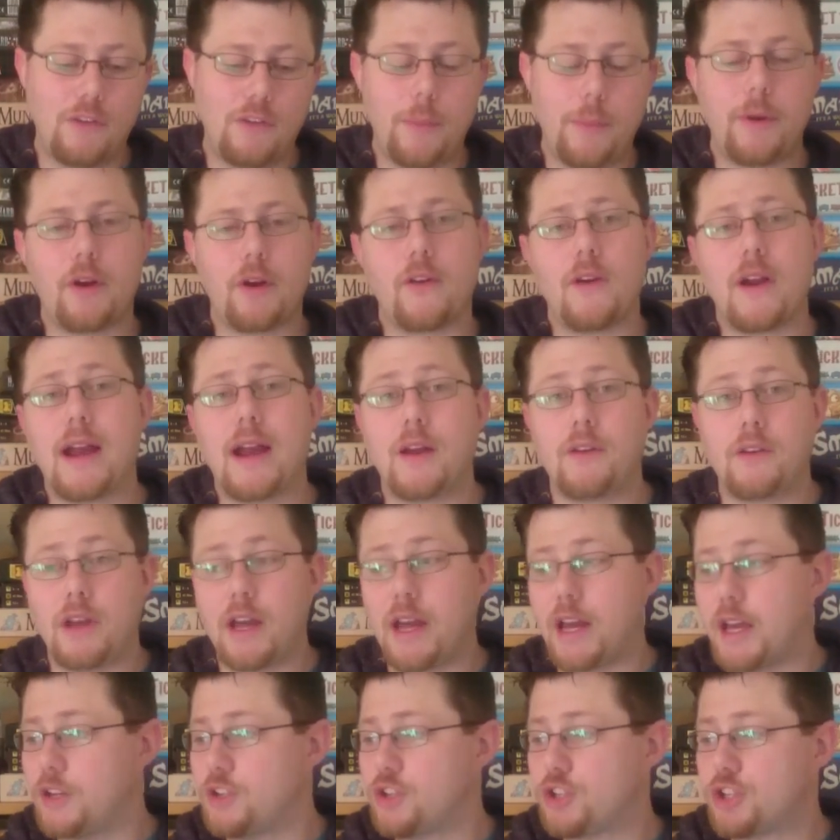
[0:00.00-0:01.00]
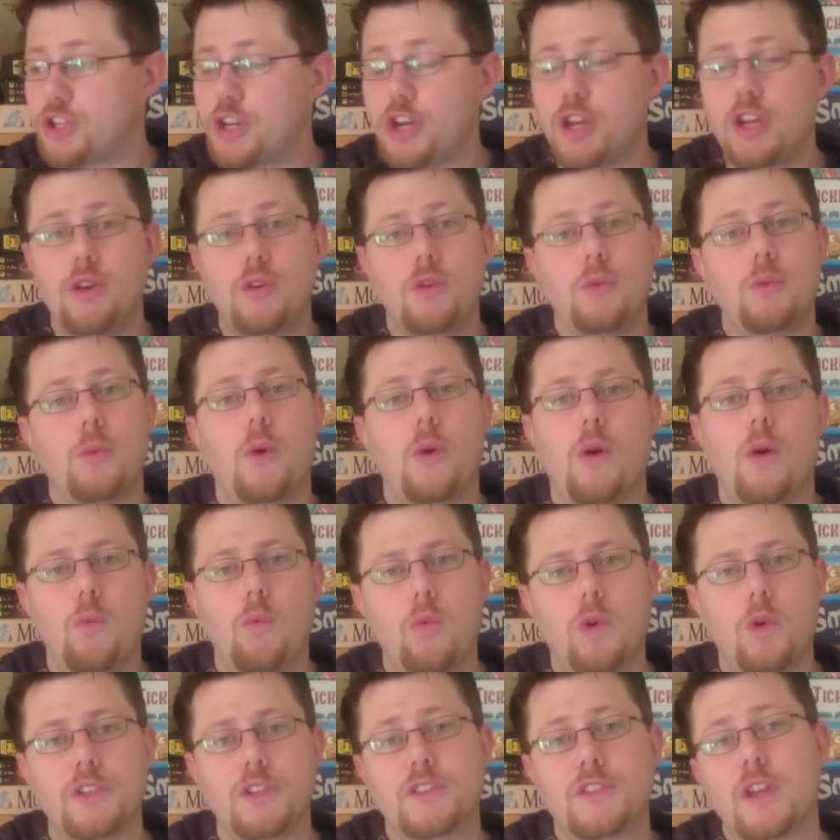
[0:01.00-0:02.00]
flip it around, and show you
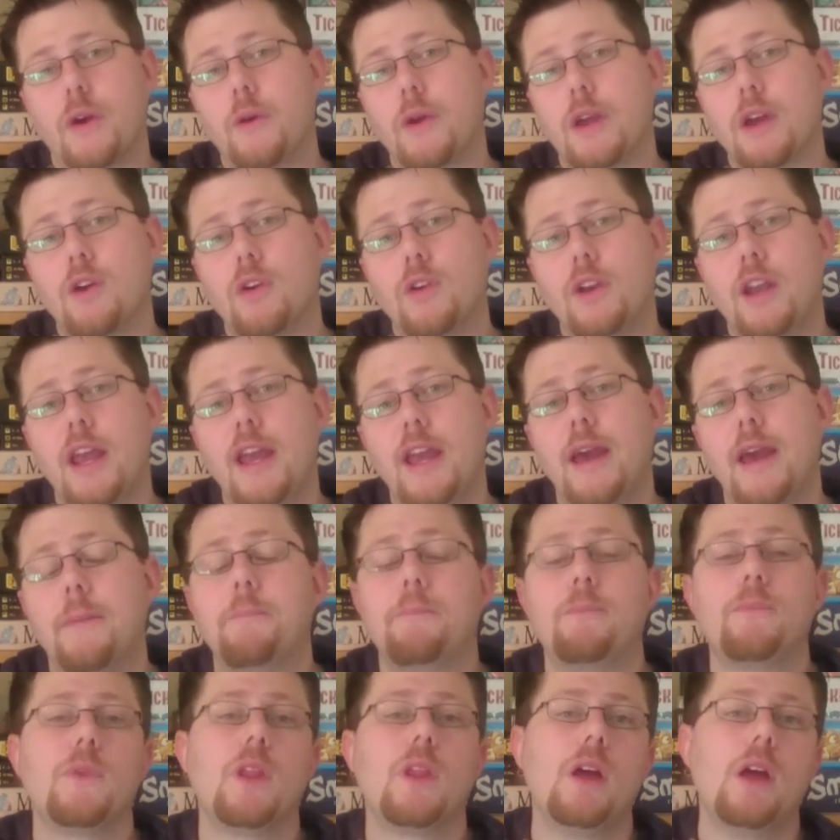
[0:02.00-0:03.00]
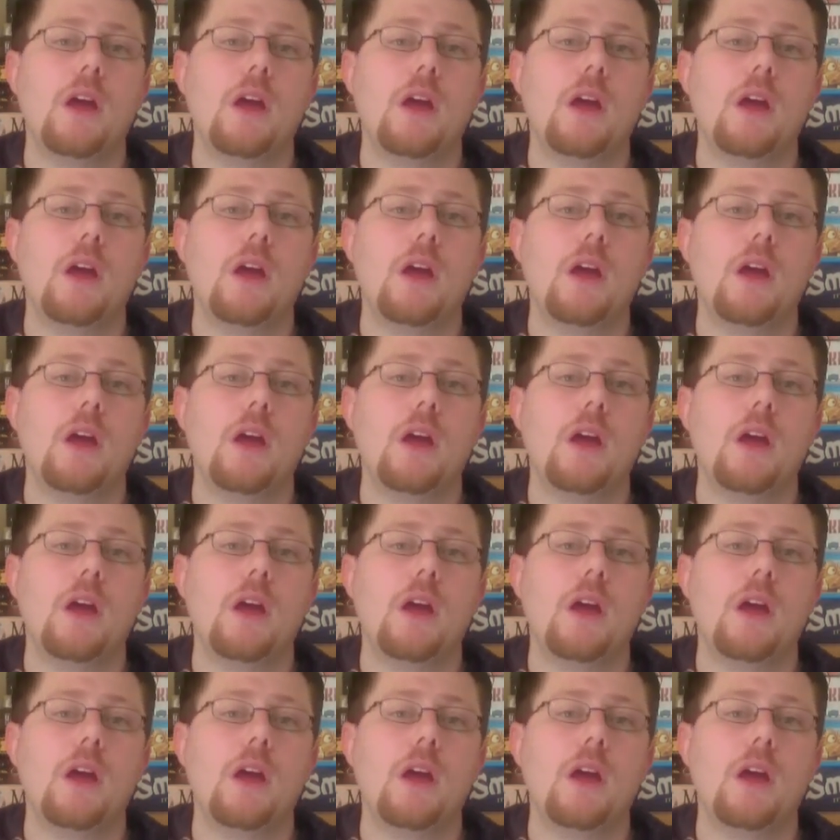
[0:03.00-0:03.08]
what's going on here.